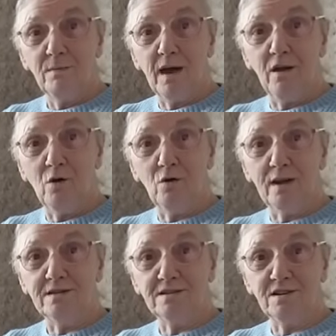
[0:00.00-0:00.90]
my
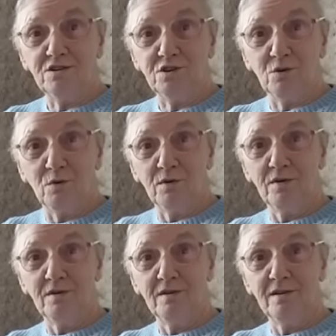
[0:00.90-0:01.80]
orders into,
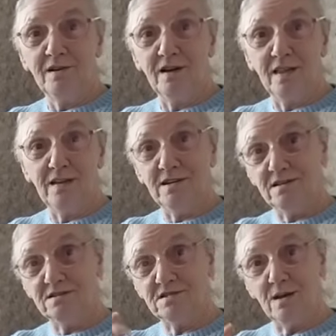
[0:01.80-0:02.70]
and then
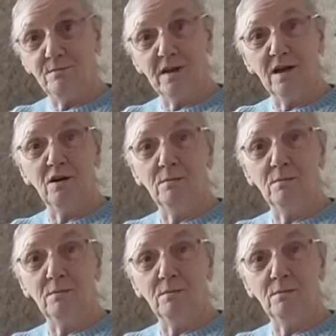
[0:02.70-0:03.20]
did the same thing